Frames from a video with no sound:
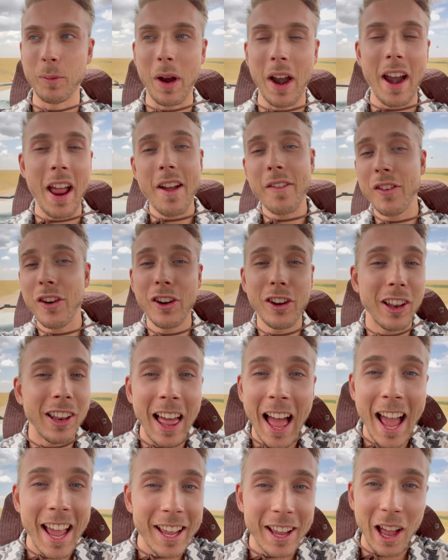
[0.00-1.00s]
Wherever the
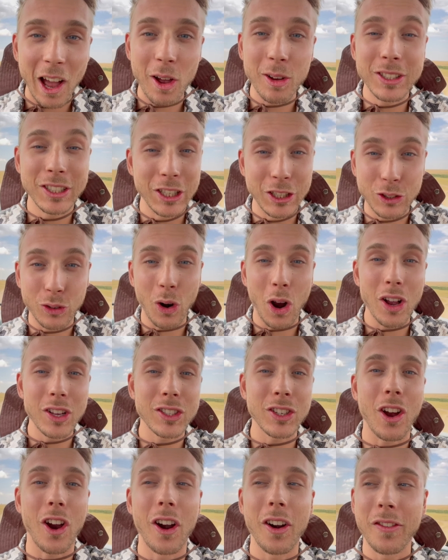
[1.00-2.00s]
lion goes, the
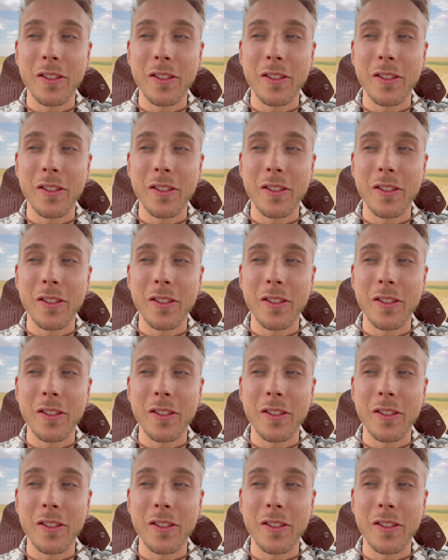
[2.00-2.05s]
trucks are